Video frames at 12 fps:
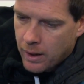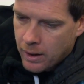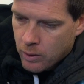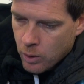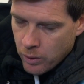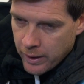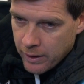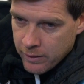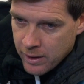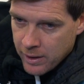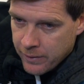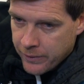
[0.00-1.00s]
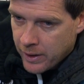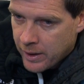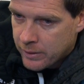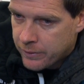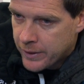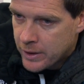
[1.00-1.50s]
I call that the
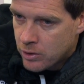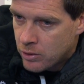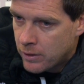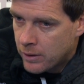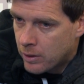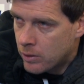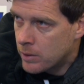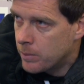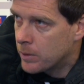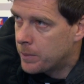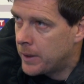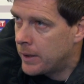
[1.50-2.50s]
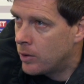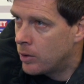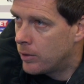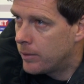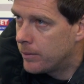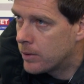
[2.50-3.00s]
last fixture of the Christmas
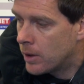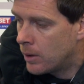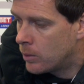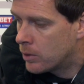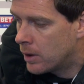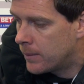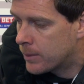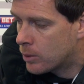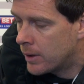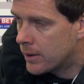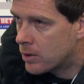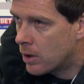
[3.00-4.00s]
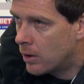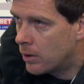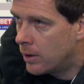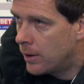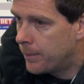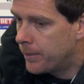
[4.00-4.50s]
period. So it was great to start
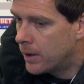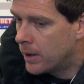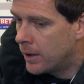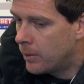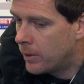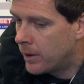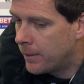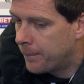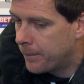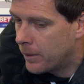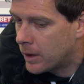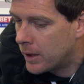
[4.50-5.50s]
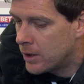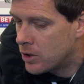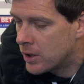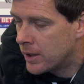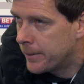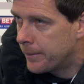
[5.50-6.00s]
the year with the clean
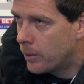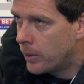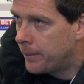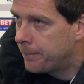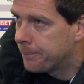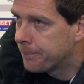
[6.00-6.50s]
sheet and the win.